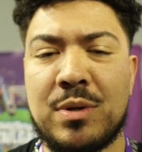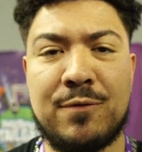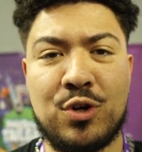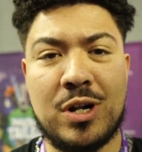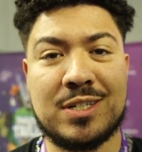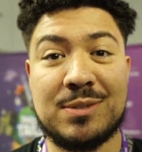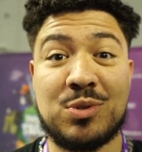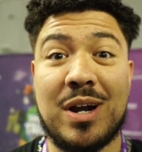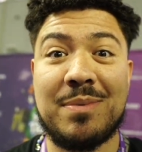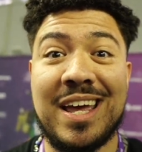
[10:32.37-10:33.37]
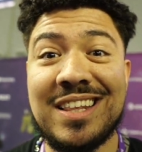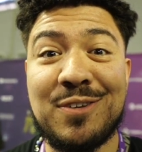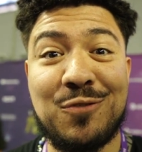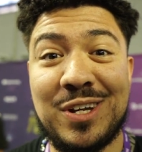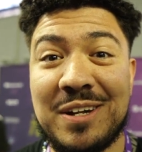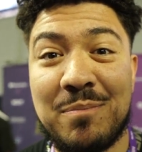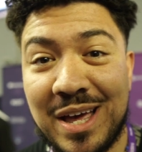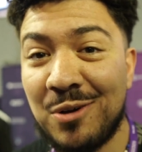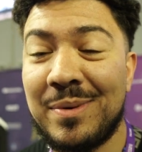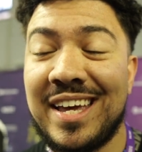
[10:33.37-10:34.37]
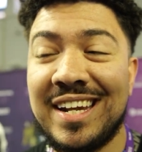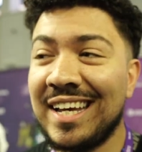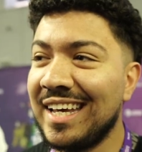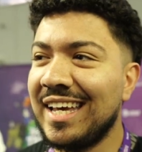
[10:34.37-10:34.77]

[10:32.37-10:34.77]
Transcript: but if you're not subscribed, hit the freaking bell, man.